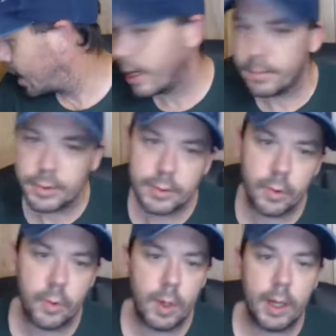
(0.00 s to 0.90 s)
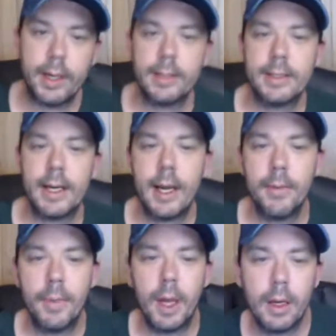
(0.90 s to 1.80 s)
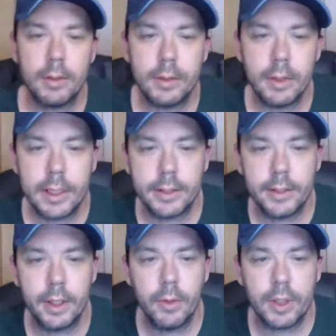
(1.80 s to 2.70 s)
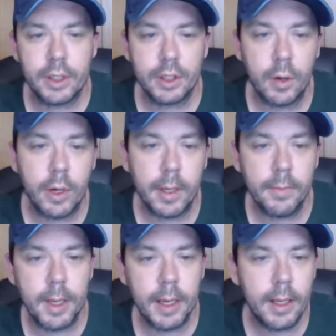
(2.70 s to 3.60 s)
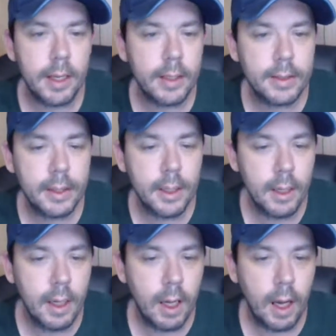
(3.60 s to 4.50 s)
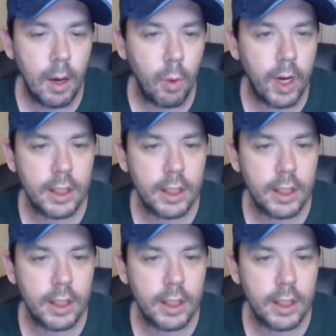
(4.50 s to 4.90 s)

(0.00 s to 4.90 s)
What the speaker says: items one at a time. I'll let you know what the starting bid is when I